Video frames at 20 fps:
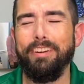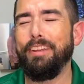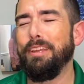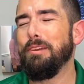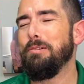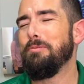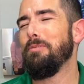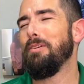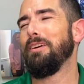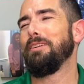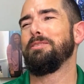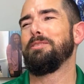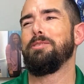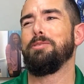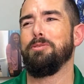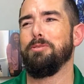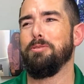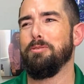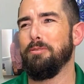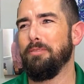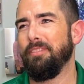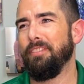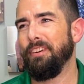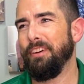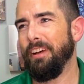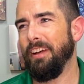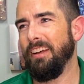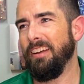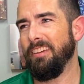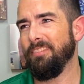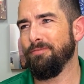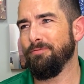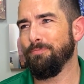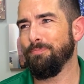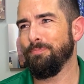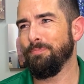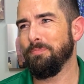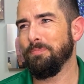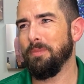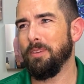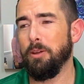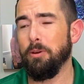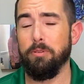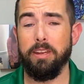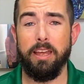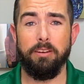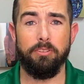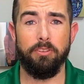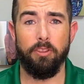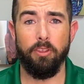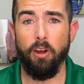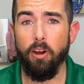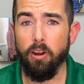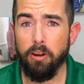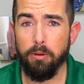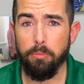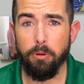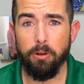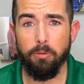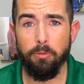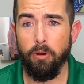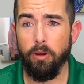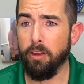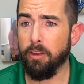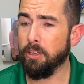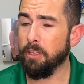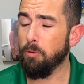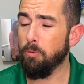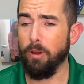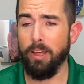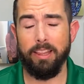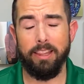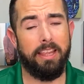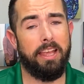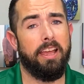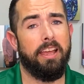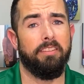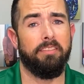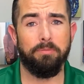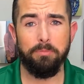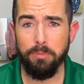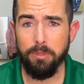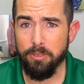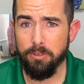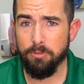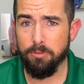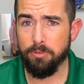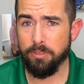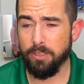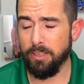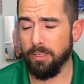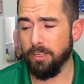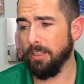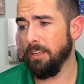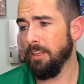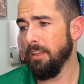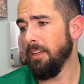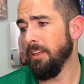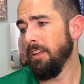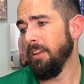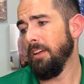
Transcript: you want to go down to the harbor walk, you want live music,